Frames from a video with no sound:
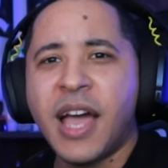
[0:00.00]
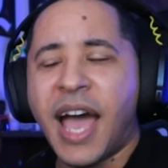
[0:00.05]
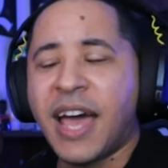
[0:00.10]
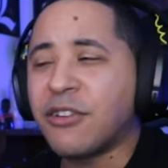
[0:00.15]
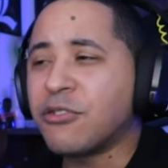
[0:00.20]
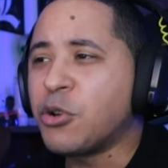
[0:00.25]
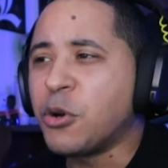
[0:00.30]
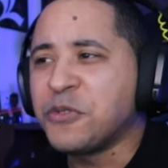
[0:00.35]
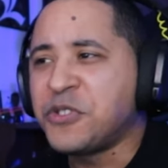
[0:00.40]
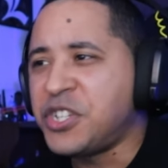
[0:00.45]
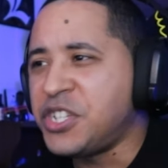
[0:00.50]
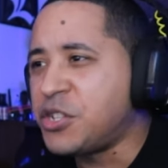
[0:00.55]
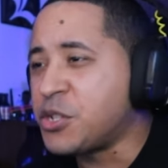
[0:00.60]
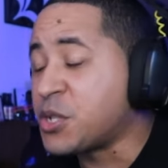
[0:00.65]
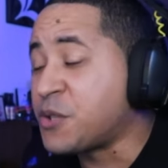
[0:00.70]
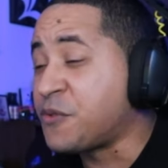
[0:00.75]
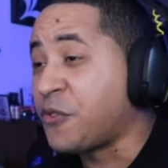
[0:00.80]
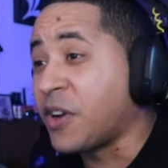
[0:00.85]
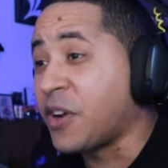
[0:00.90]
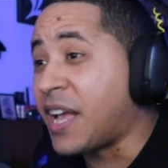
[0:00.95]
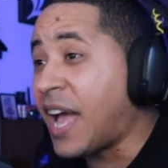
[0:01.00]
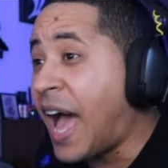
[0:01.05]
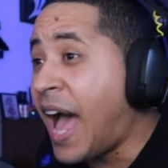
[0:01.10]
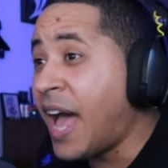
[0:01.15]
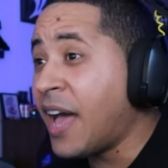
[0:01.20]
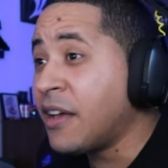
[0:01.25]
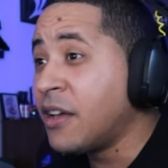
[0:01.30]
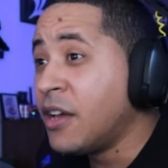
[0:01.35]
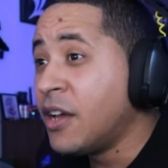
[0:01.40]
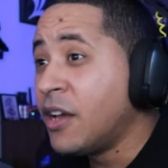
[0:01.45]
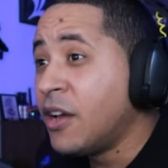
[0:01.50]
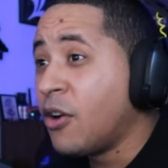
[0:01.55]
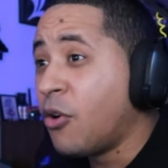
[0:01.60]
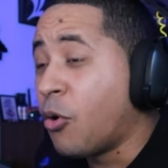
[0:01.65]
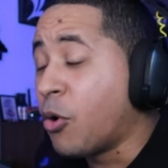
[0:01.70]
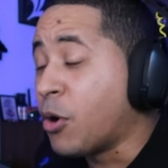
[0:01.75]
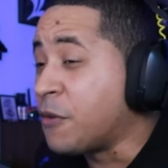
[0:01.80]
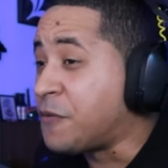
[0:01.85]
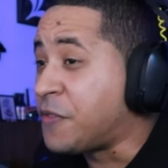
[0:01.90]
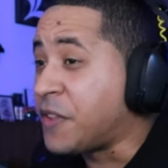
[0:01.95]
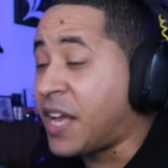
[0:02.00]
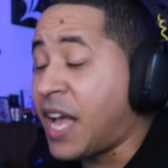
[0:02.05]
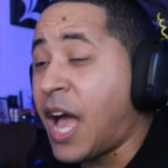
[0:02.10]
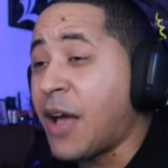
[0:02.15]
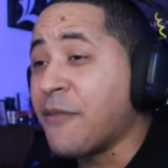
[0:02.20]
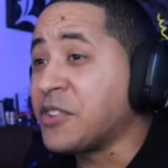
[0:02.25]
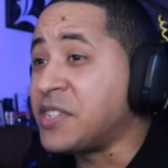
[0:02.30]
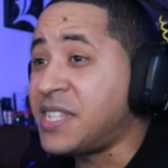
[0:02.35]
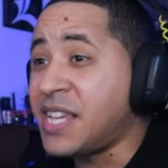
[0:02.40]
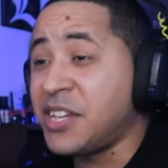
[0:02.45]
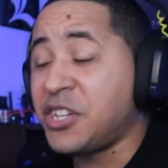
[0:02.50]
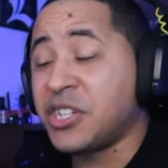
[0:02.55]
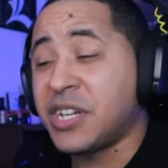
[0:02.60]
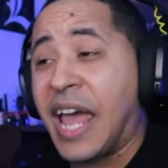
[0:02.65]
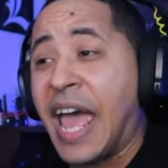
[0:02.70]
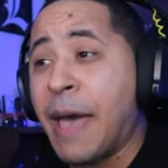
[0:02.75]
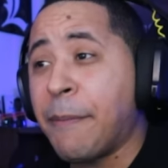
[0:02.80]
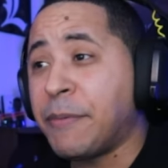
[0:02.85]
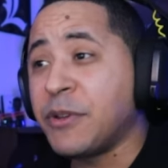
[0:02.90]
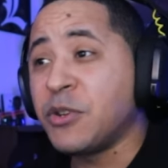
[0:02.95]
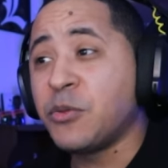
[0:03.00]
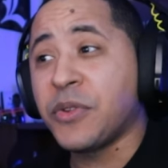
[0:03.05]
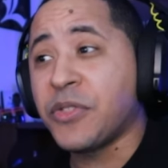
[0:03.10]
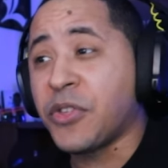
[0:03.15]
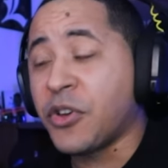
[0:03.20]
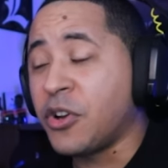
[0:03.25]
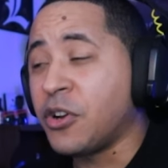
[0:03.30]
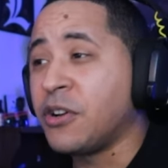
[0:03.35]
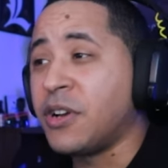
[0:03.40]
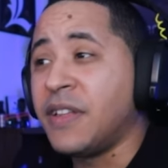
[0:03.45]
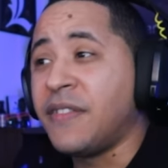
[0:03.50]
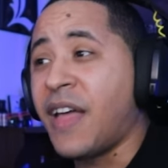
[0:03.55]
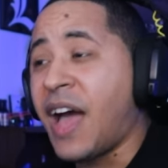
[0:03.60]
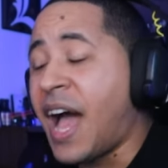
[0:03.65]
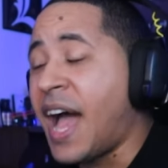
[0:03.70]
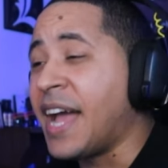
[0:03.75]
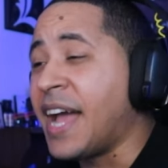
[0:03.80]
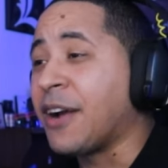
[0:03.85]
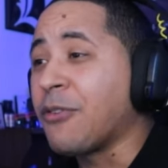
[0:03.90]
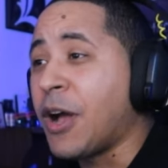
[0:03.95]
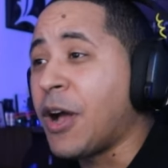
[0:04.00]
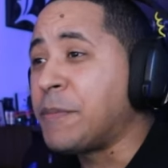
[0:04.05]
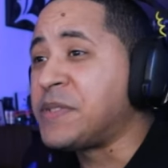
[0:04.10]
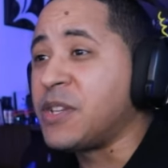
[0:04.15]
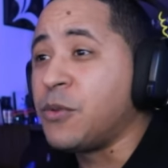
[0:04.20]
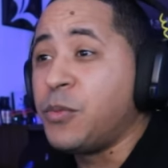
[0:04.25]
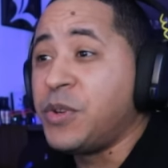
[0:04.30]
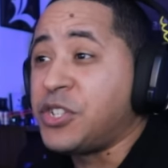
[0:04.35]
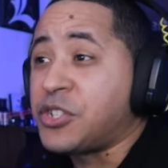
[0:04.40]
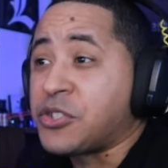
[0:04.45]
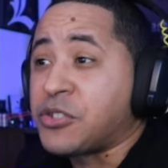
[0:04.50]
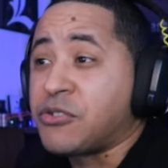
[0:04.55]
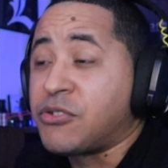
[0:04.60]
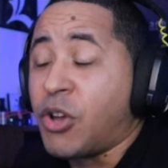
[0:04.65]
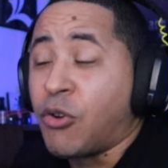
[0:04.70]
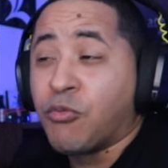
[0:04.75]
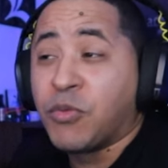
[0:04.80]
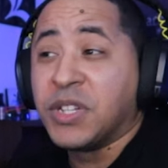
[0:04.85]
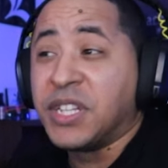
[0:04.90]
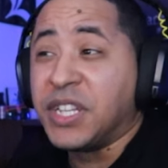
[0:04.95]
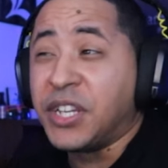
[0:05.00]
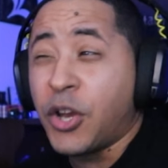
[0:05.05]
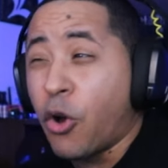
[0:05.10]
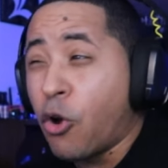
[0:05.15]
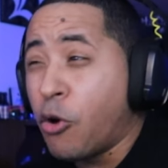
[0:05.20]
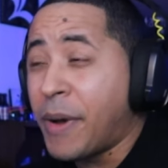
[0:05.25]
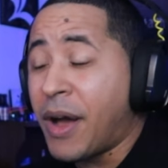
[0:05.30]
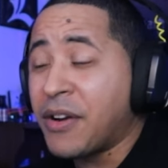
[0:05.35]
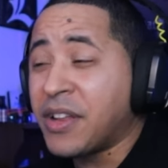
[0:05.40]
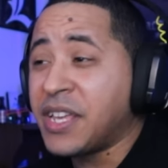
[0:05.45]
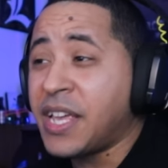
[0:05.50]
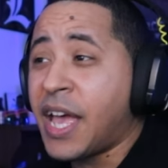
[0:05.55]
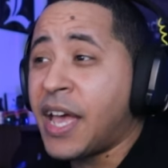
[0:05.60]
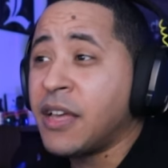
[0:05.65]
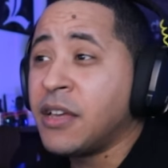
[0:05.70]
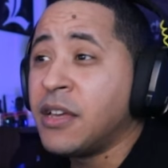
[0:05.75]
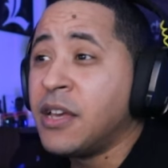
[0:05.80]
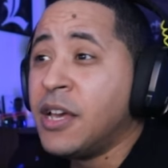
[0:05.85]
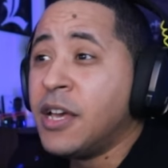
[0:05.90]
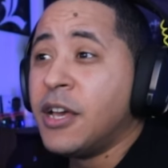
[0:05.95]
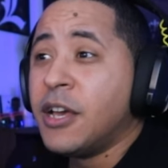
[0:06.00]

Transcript: I don't know if she just forgot, or if the conversation happened with her and the higher-ups and we just don't really know about it yet,